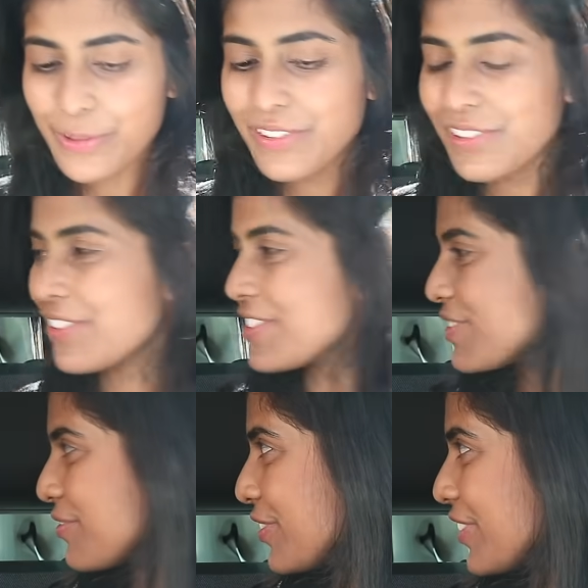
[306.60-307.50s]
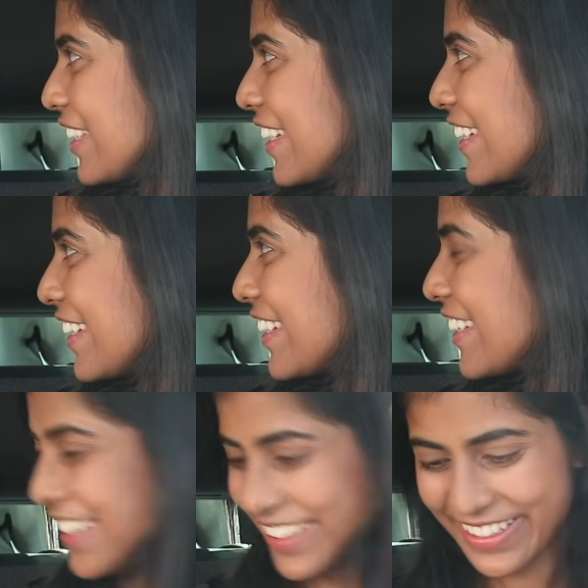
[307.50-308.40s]
got lots of food in
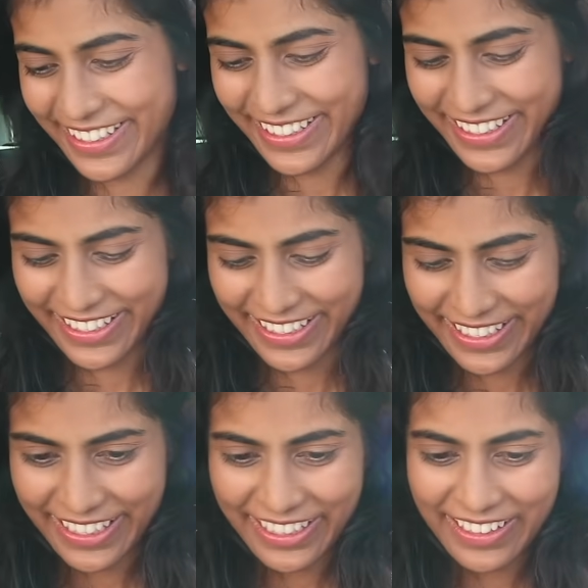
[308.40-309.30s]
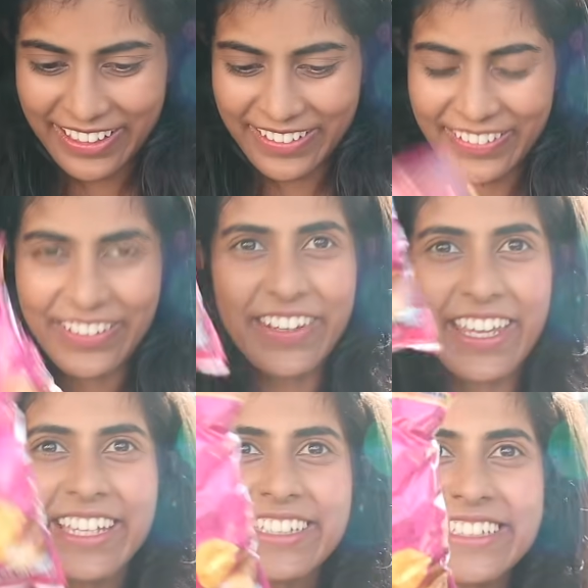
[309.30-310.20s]
here. We've got
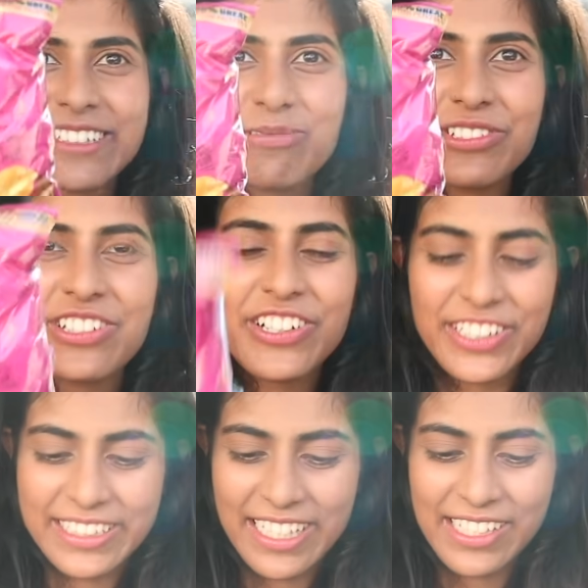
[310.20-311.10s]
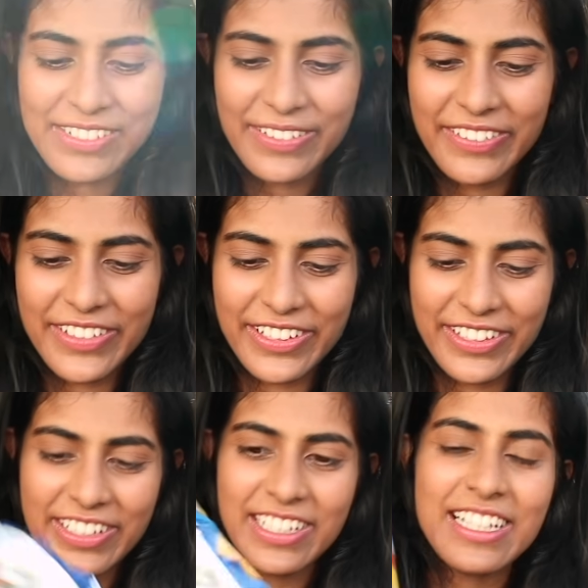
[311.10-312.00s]
this, corn cocktail. We've got
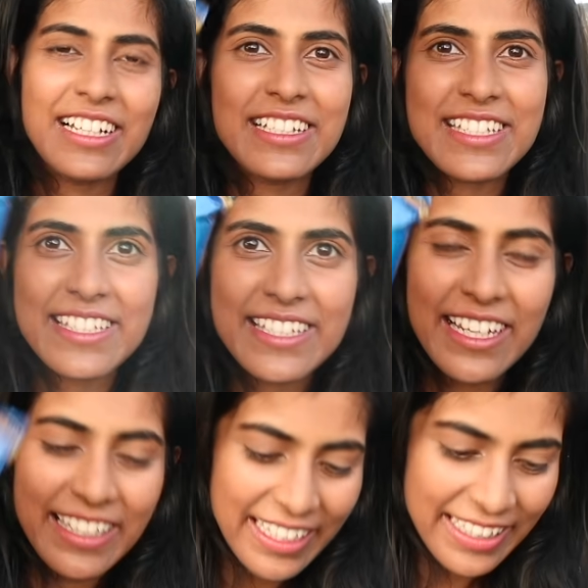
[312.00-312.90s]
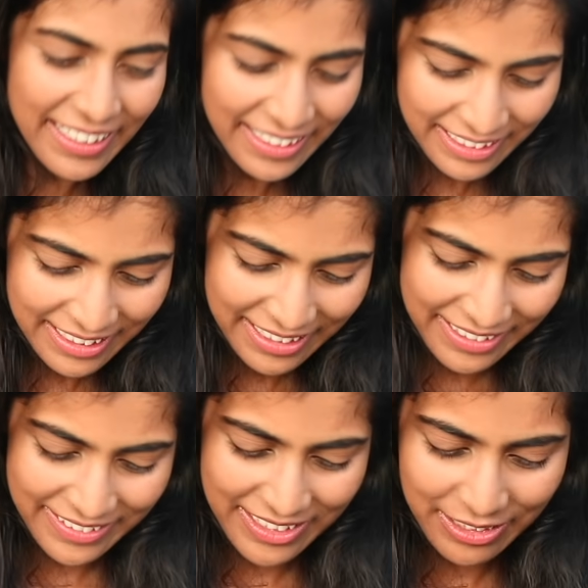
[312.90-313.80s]
cheese and onion.
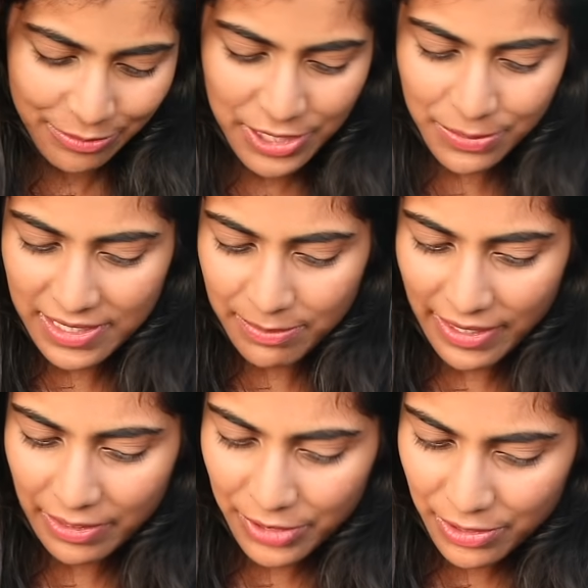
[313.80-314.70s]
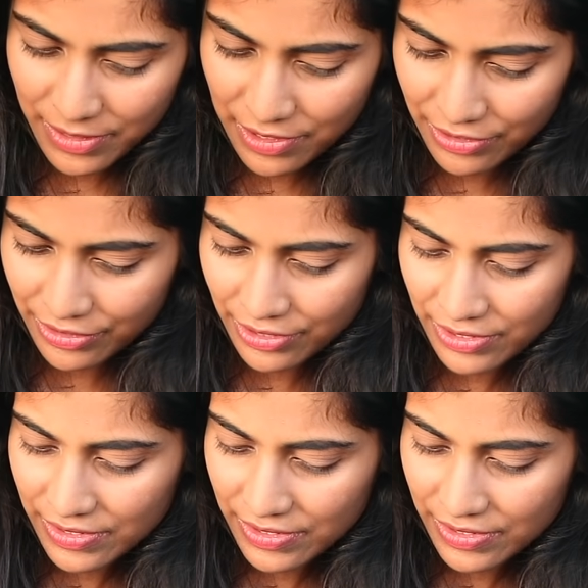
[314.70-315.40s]
Which one's mine and which one's yours?